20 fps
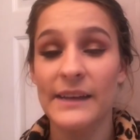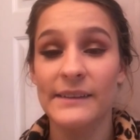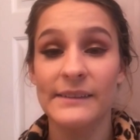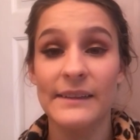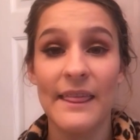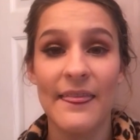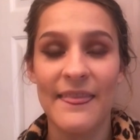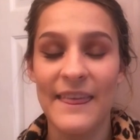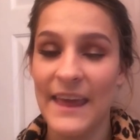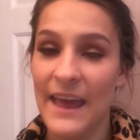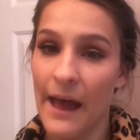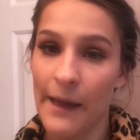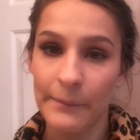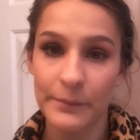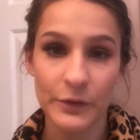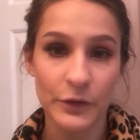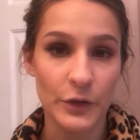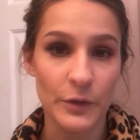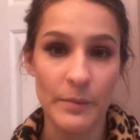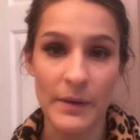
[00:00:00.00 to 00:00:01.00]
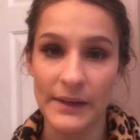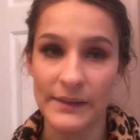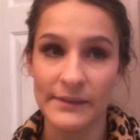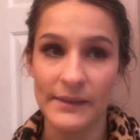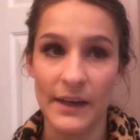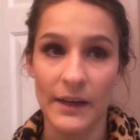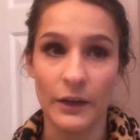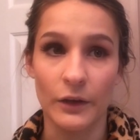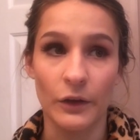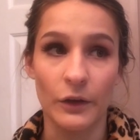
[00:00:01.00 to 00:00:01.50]
has the absolute best
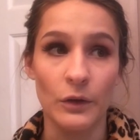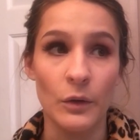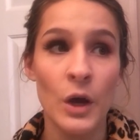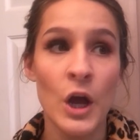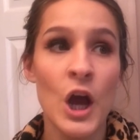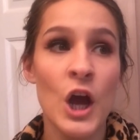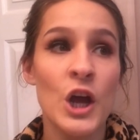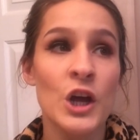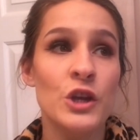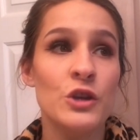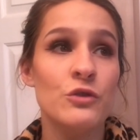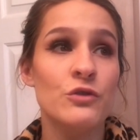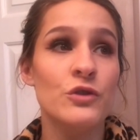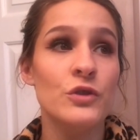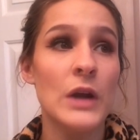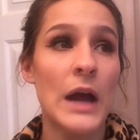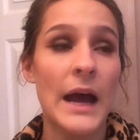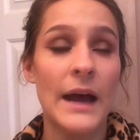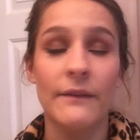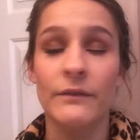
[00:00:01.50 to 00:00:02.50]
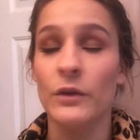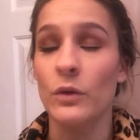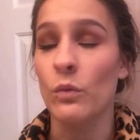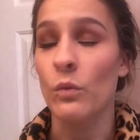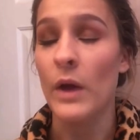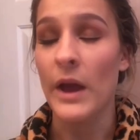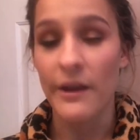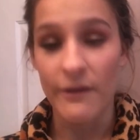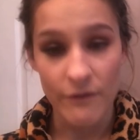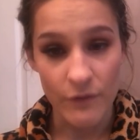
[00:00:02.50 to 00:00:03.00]
eye glue. You do not have to
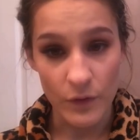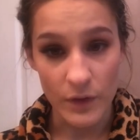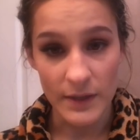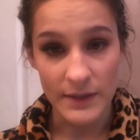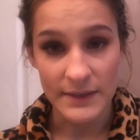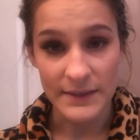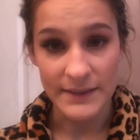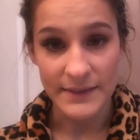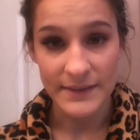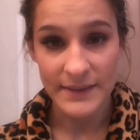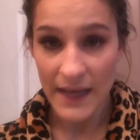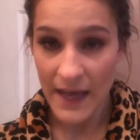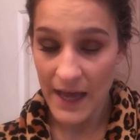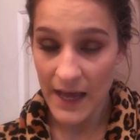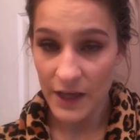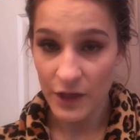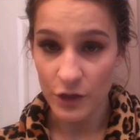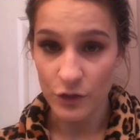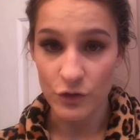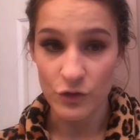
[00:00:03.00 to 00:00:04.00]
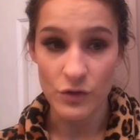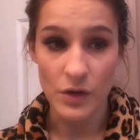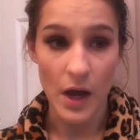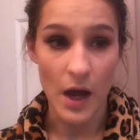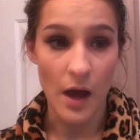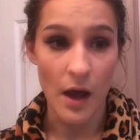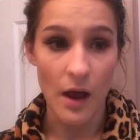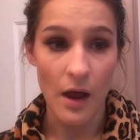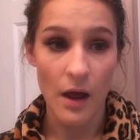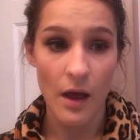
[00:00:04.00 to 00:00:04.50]
wait for it to set.
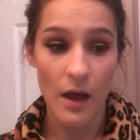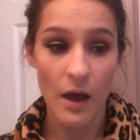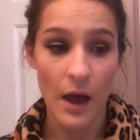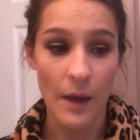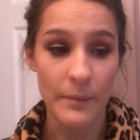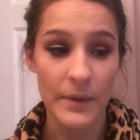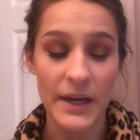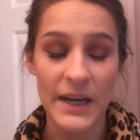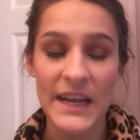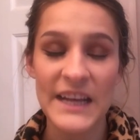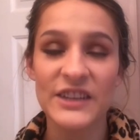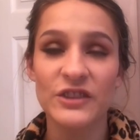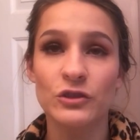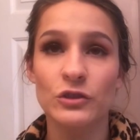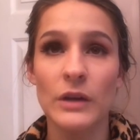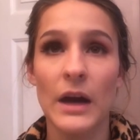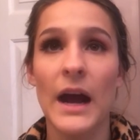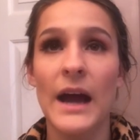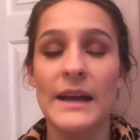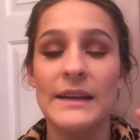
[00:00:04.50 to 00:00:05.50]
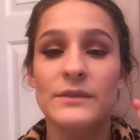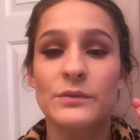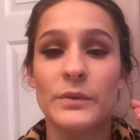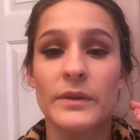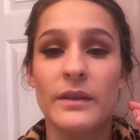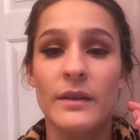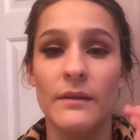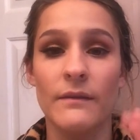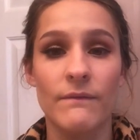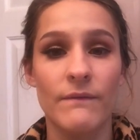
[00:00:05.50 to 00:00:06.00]
It dries
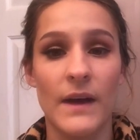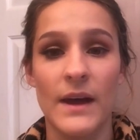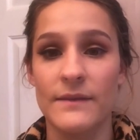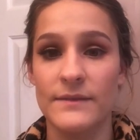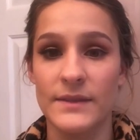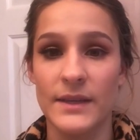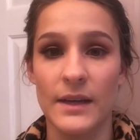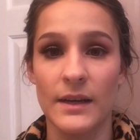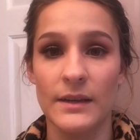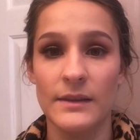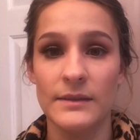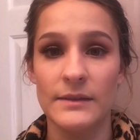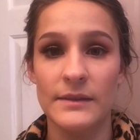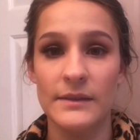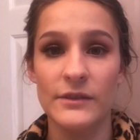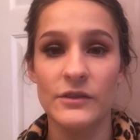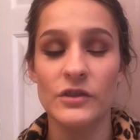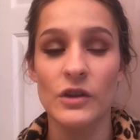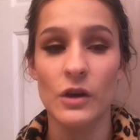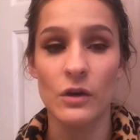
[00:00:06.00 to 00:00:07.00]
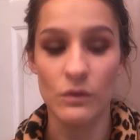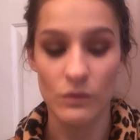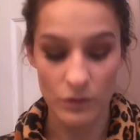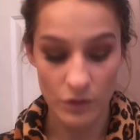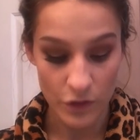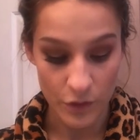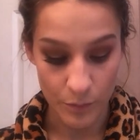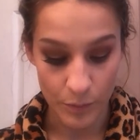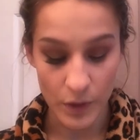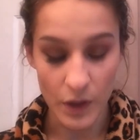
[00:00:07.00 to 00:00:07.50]
within 5 seconds. So
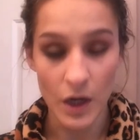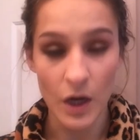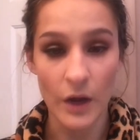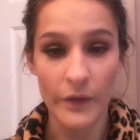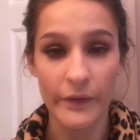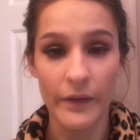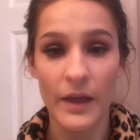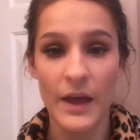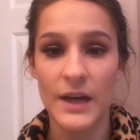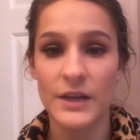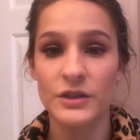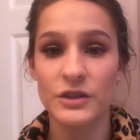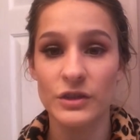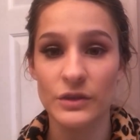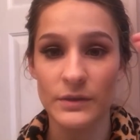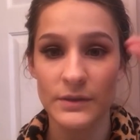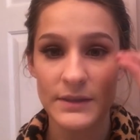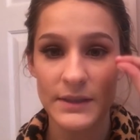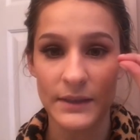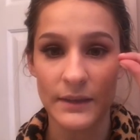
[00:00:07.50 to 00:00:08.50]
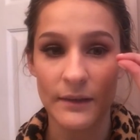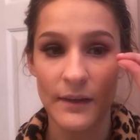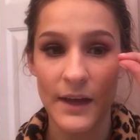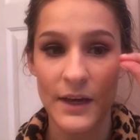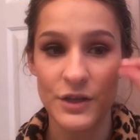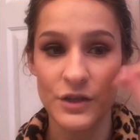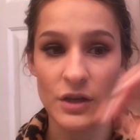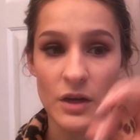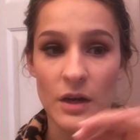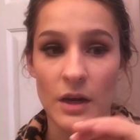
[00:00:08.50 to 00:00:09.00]
you put it on the lash, you stick the
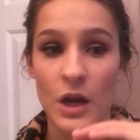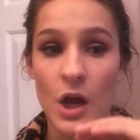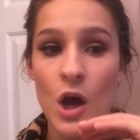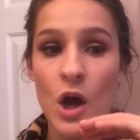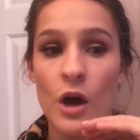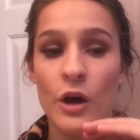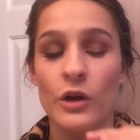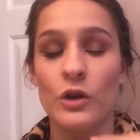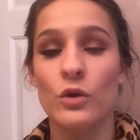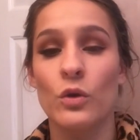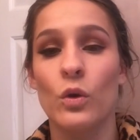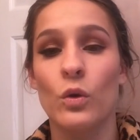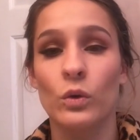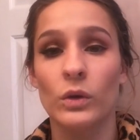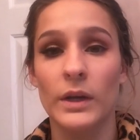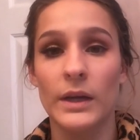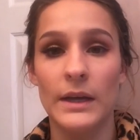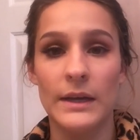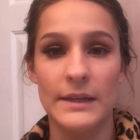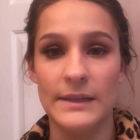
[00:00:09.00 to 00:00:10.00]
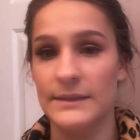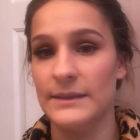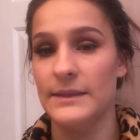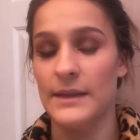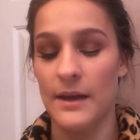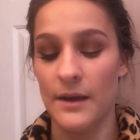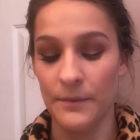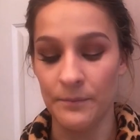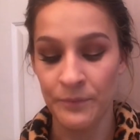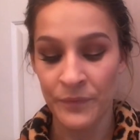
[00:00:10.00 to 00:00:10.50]
lash on, you hold it, and it's
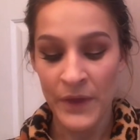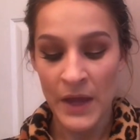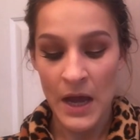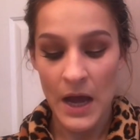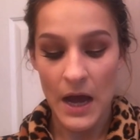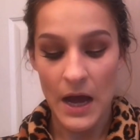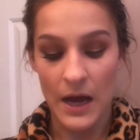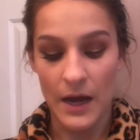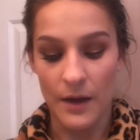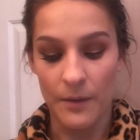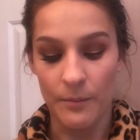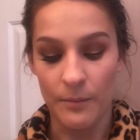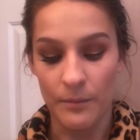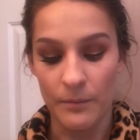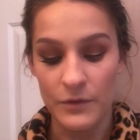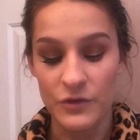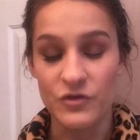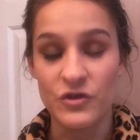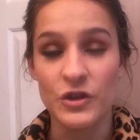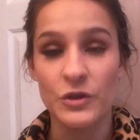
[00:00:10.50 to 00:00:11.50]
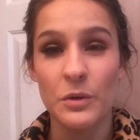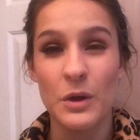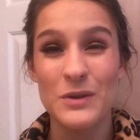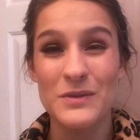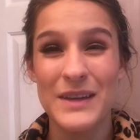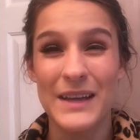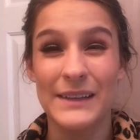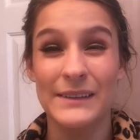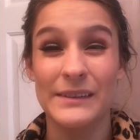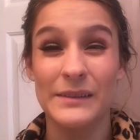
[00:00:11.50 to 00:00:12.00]
done. Duo
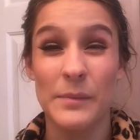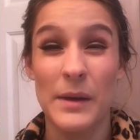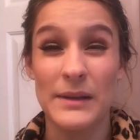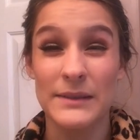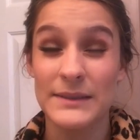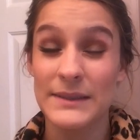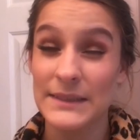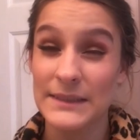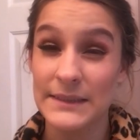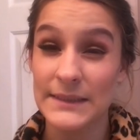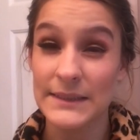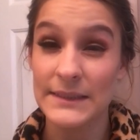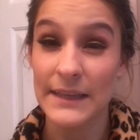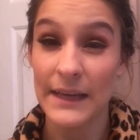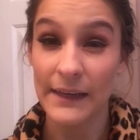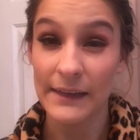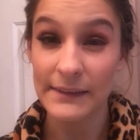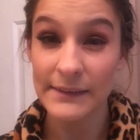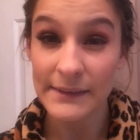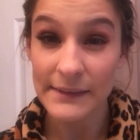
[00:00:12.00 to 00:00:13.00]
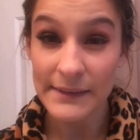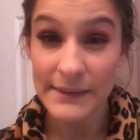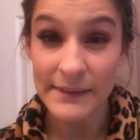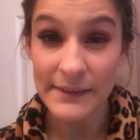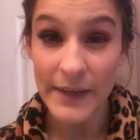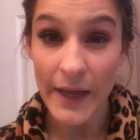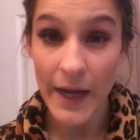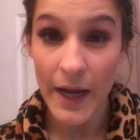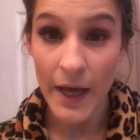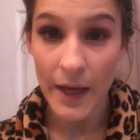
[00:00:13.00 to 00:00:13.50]
takes about 60 seconds to
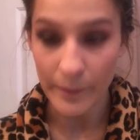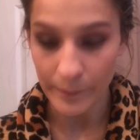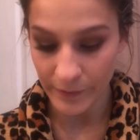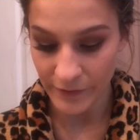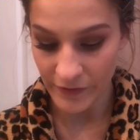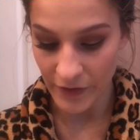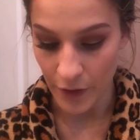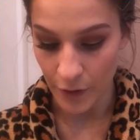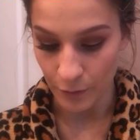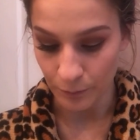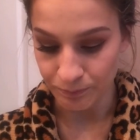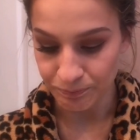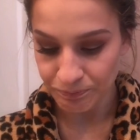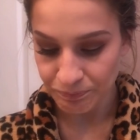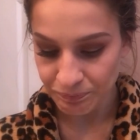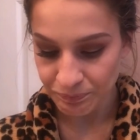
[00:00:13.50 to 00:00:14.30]
set up, so